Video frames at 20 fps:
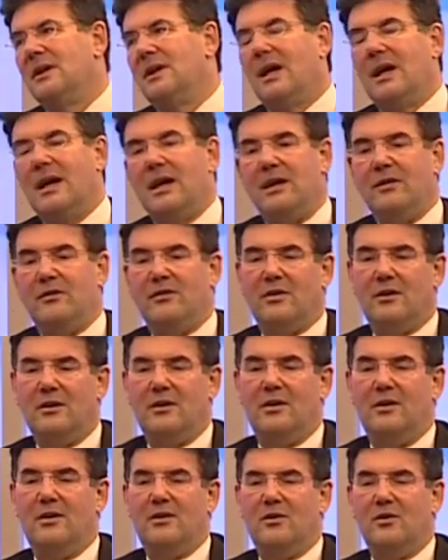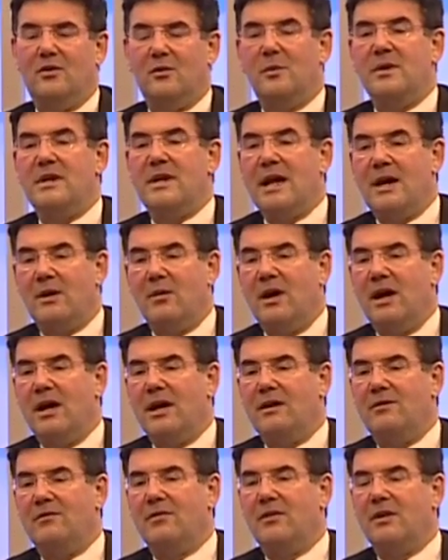And, we now
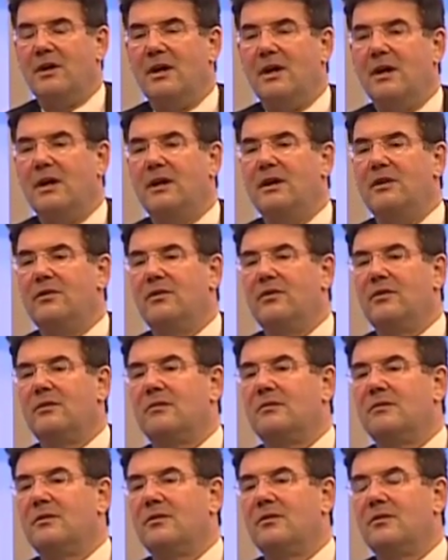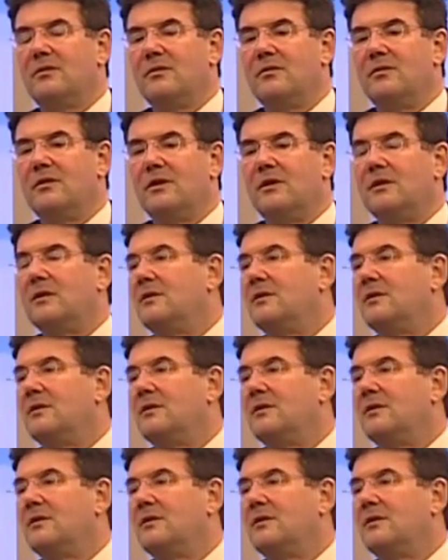have the highest sort of